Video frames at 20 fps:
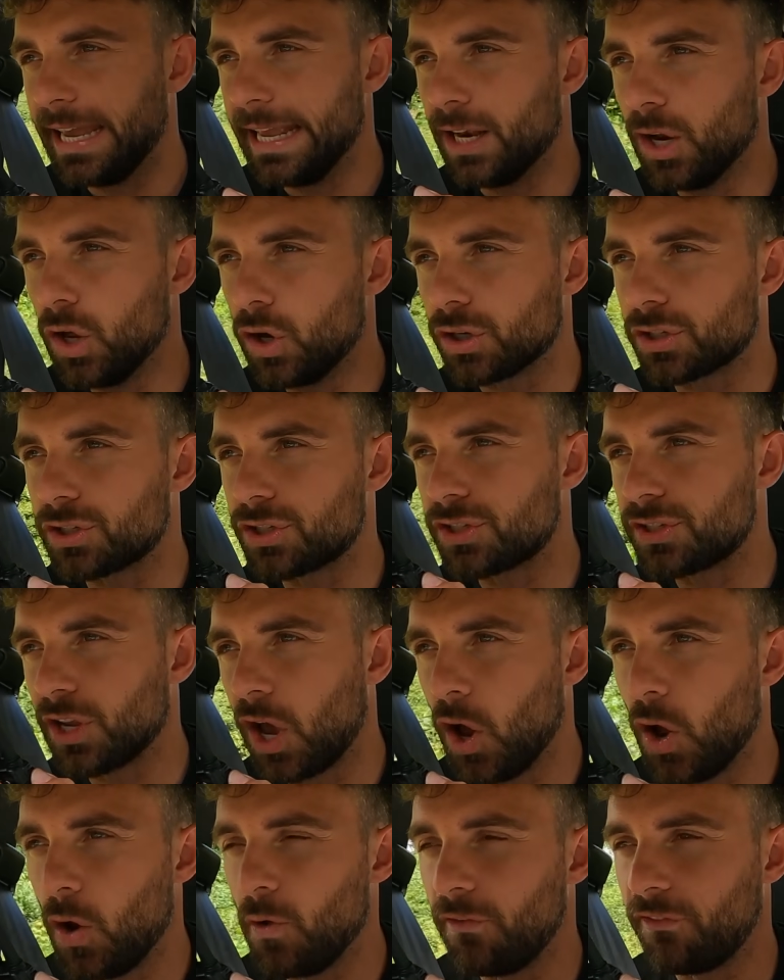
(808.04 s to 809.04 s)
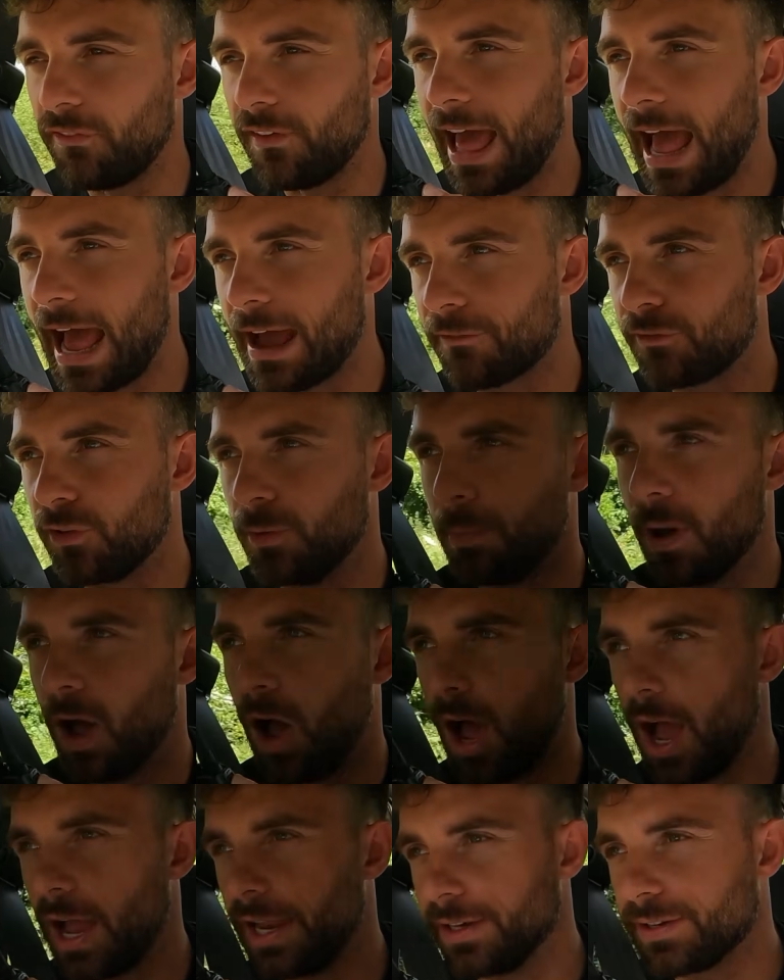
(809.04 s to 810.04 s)
It looks so flat from
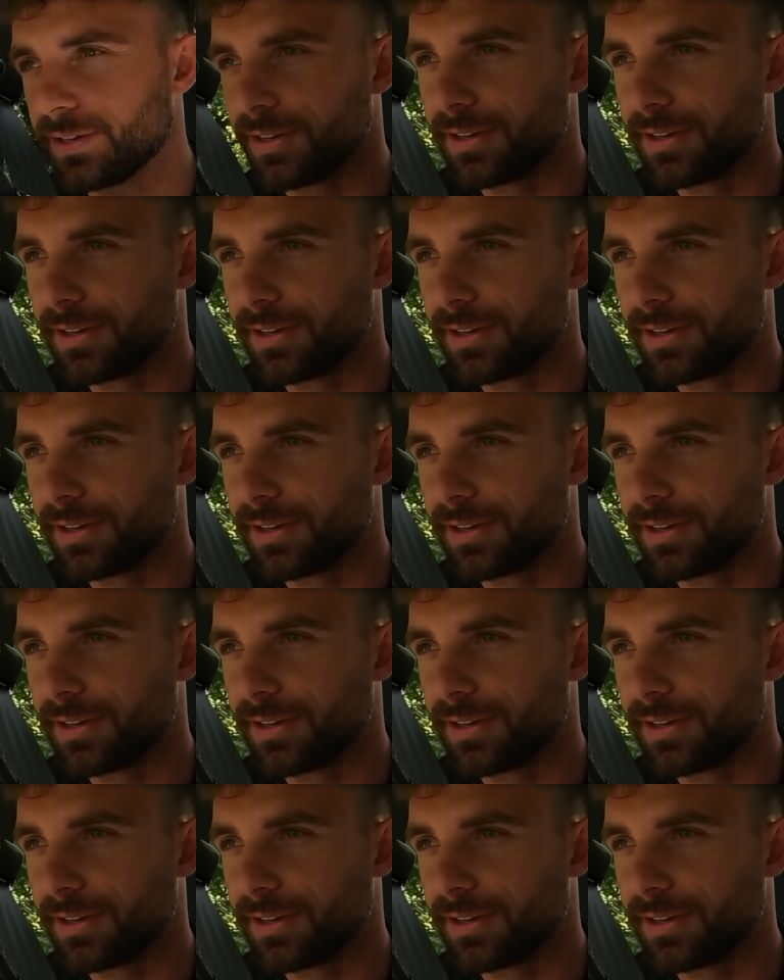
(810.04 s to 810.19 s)
behind.